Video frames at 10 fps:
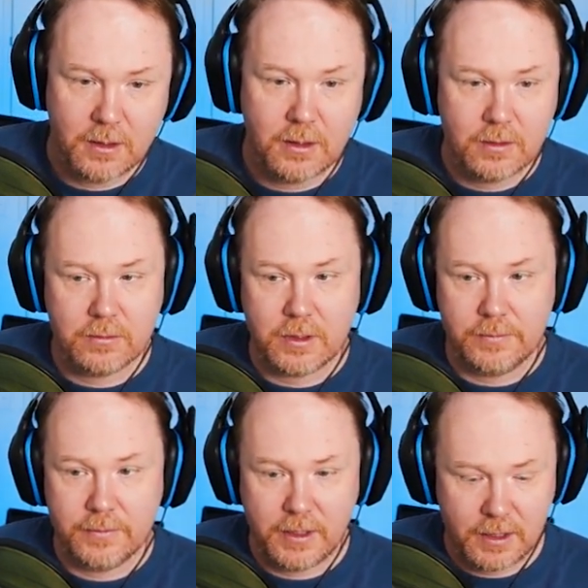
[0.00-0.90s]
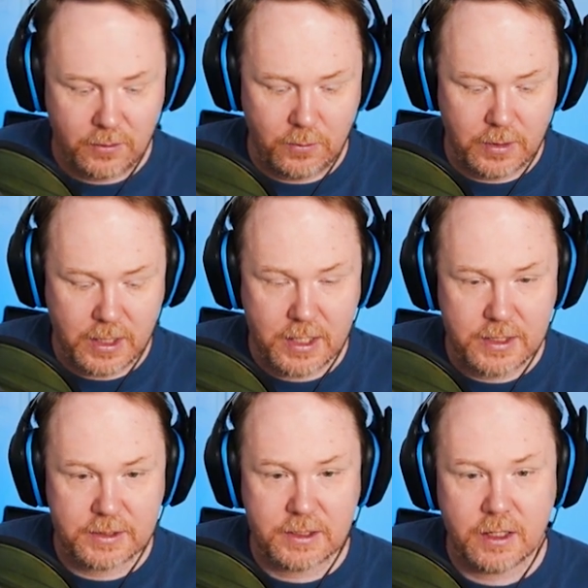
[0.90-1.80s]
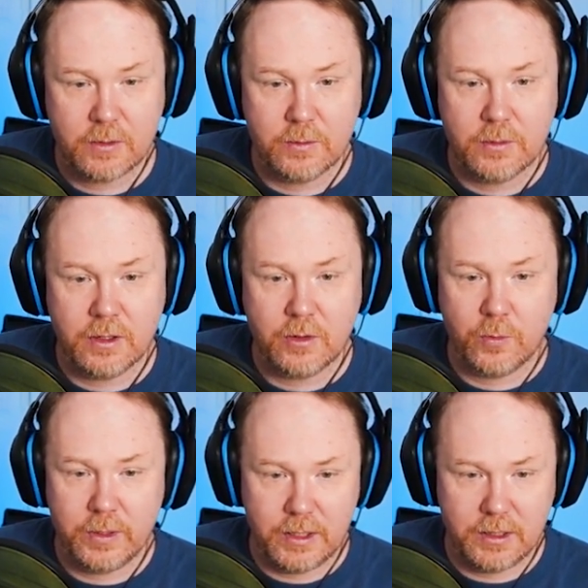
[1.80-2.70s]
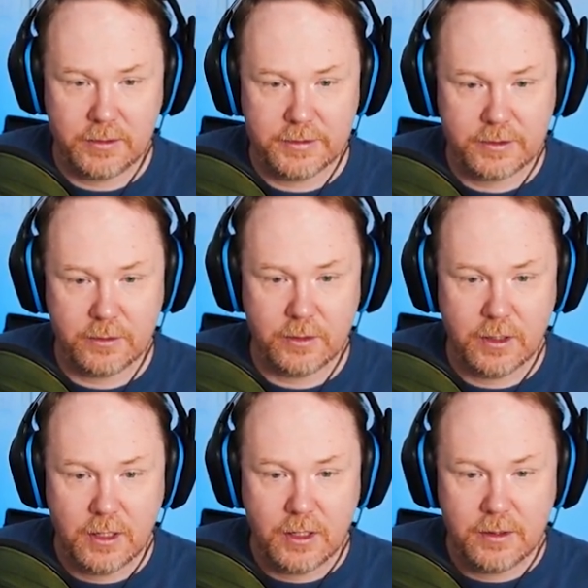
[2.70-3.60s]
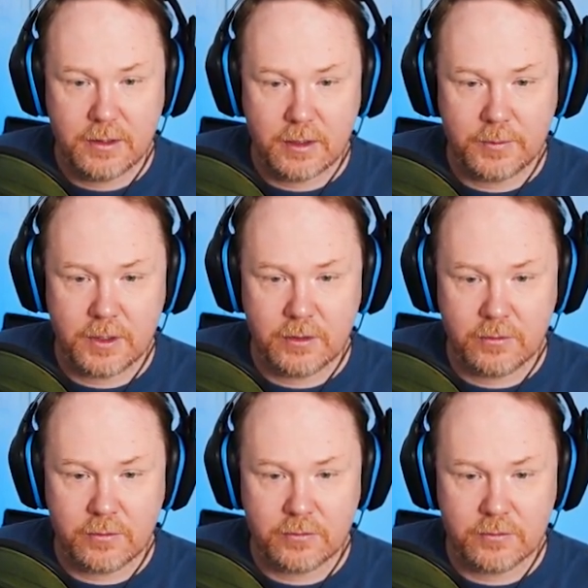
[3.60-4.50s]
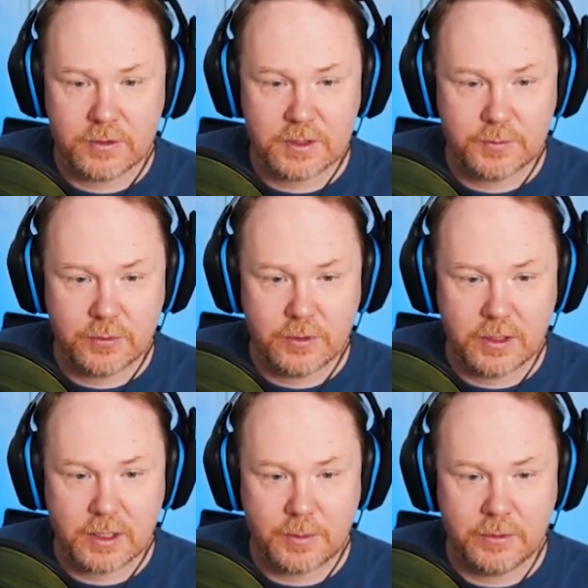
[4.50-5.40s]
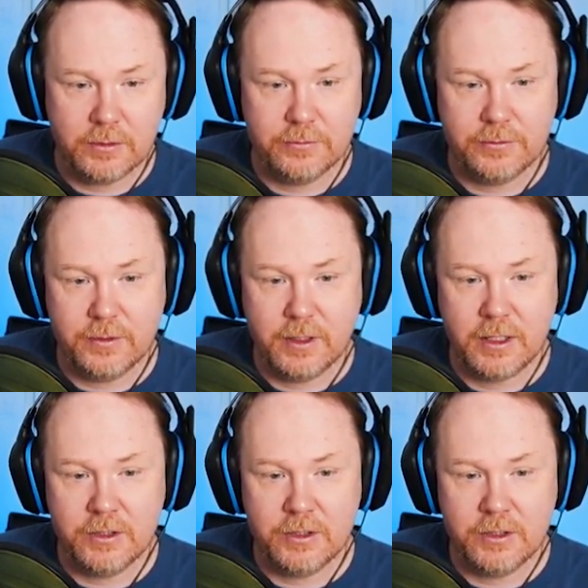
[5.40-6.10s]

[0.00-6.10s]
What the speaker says: Right, hello guys, how are we? So then I'm going to just put a couple of edge